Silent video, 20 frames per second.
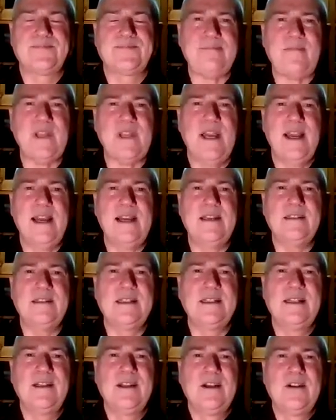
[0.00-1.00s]
And
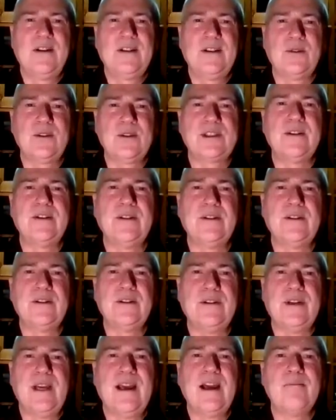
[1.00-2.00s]
also
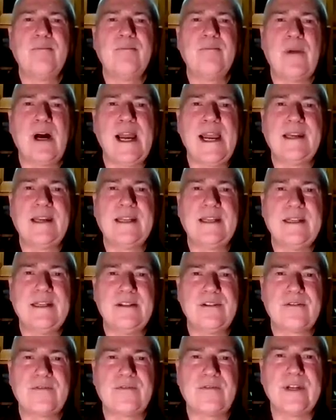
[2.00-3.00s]
a mind that is
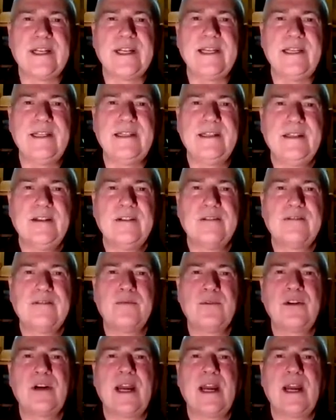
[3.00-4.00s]
free from
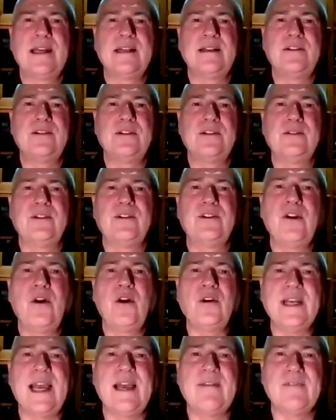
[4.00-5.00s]
trying to
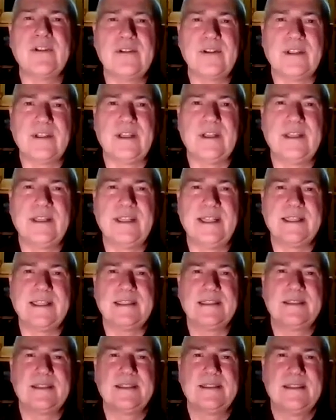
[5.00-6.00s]
not have certain
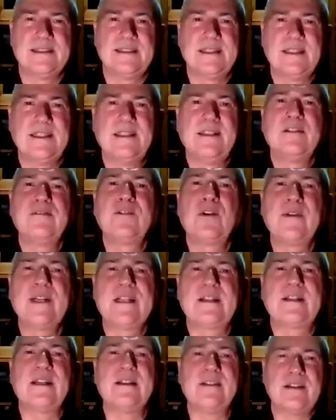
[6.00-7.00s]
things. For
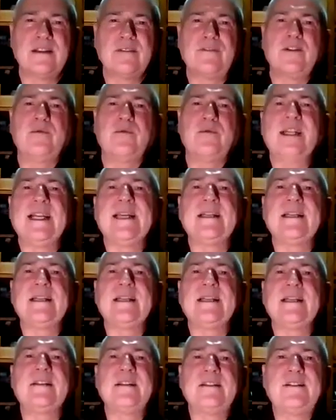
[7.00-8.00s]
instance, if you
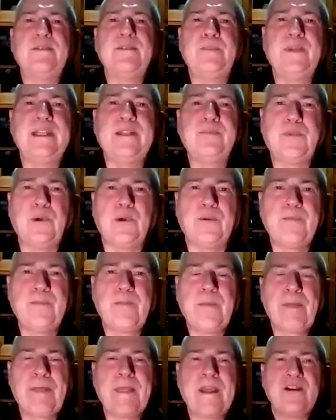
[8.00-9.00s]
related to people,
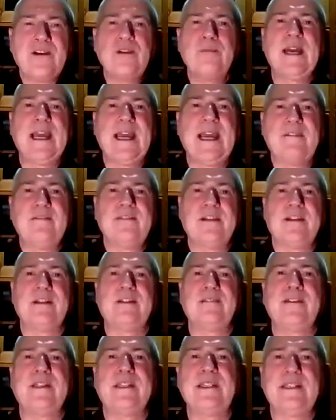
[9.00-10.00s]
you may have an
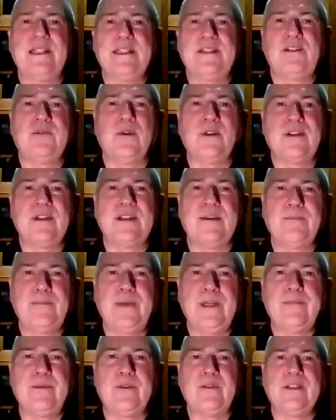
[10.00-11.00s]
affinity towards some
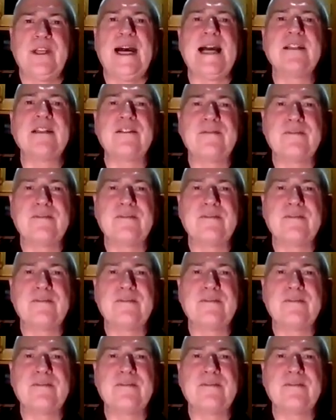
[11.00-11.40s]
people, a nice